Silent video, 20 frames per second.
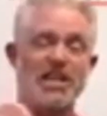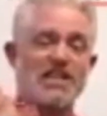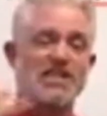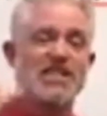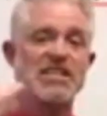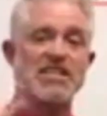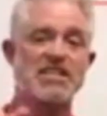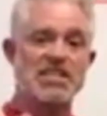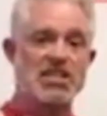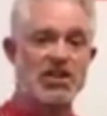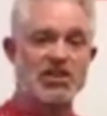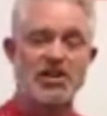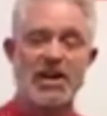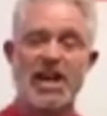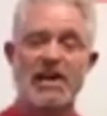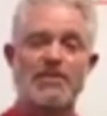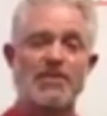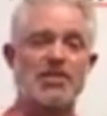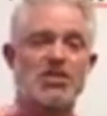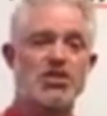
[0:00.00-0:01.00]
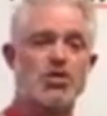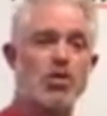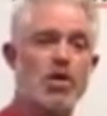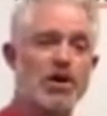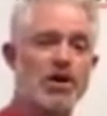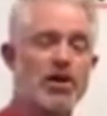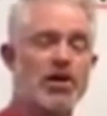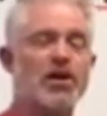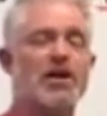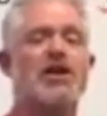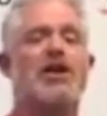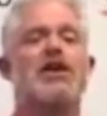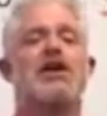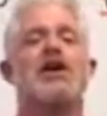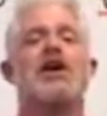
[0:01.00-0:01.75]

it's Instagram, it's Twitter.